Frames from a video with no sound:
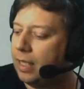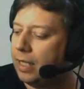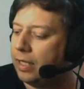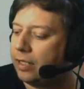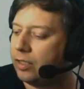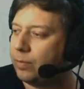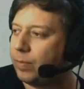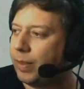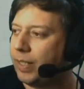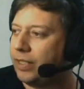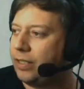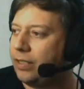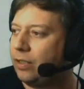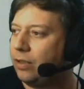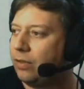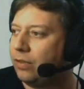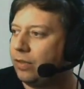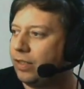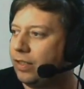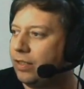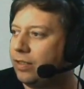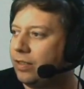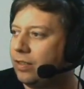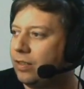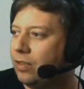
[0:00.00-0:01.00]
especially on
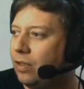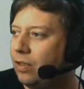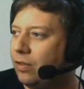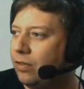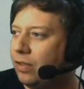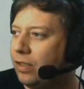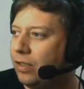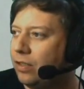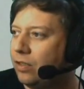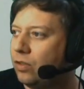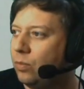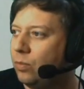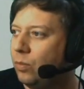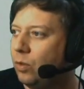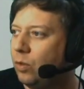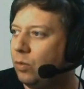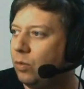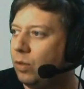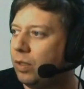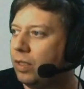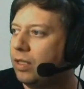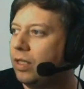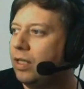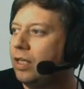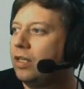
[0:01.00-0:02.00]
this small
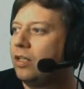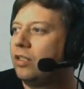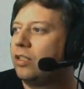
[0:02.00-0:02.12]
one.